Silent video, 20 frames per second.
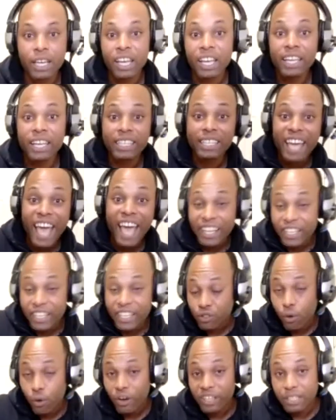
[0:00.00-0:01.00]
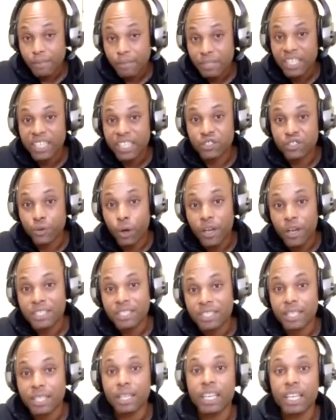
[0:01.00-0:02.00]
That is going to be
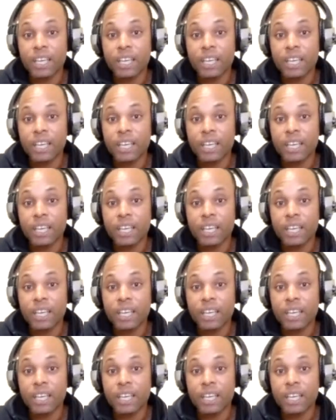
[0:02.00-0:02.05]
exhausting